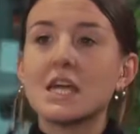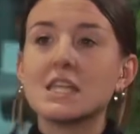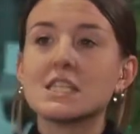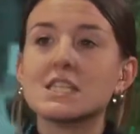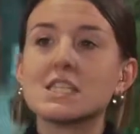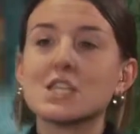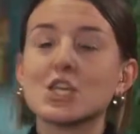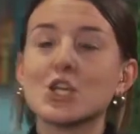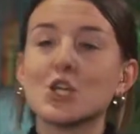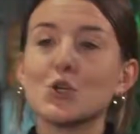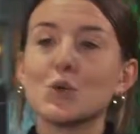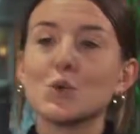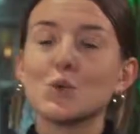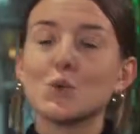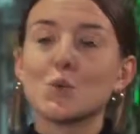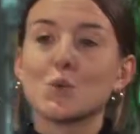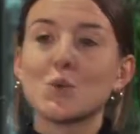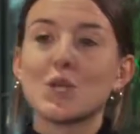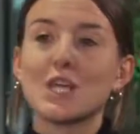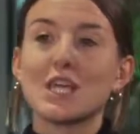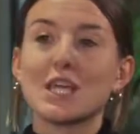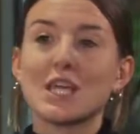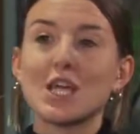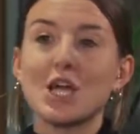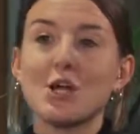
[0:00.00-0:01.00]
And so
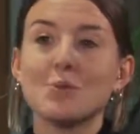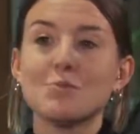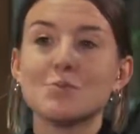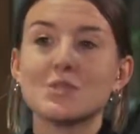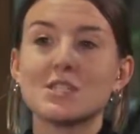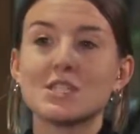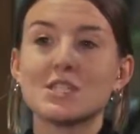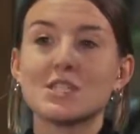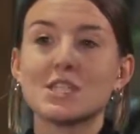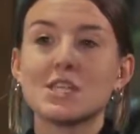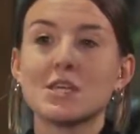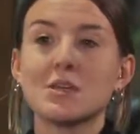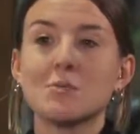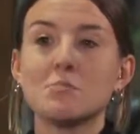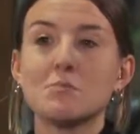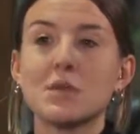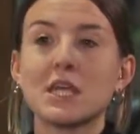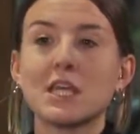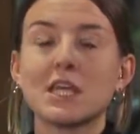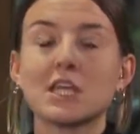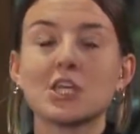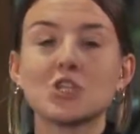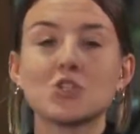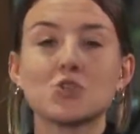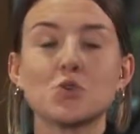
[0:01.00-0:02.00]
when it comes to
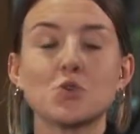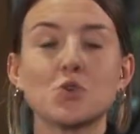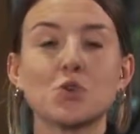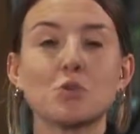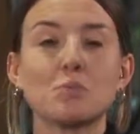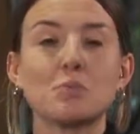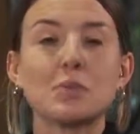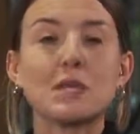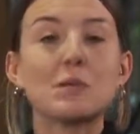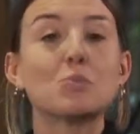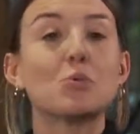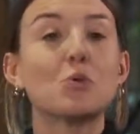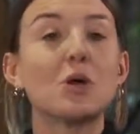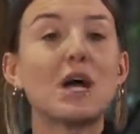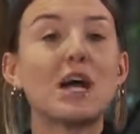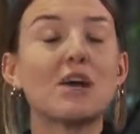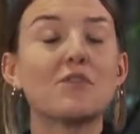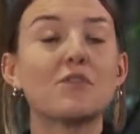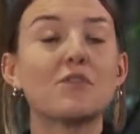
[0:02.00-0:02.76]
making sure that people